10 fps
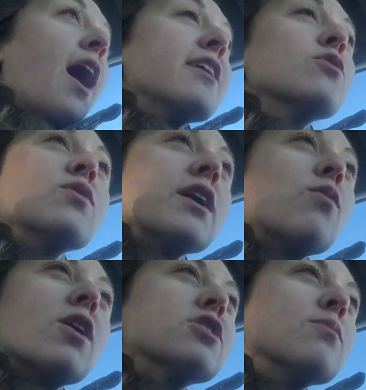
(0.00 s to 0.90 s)
I don't
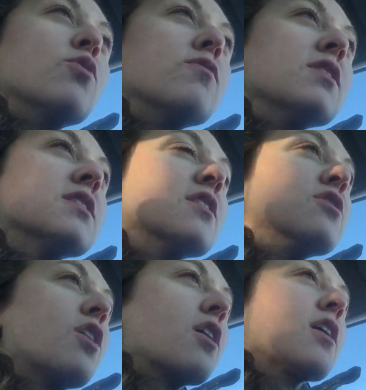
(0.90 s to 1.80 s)
like watching movies in
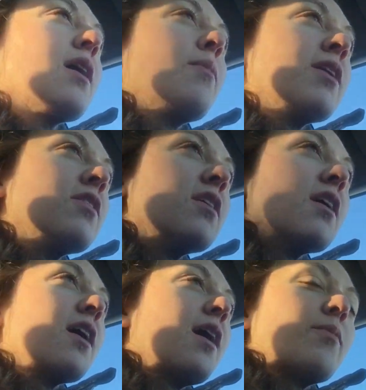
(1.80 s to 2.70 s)
the dark. Am
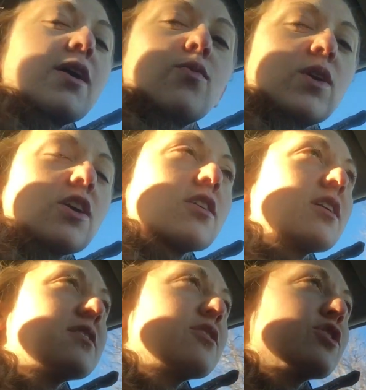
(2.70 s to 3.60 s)
I weird?
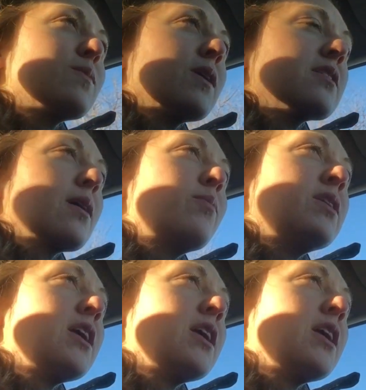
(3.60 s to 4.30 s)
Is it just because I'm a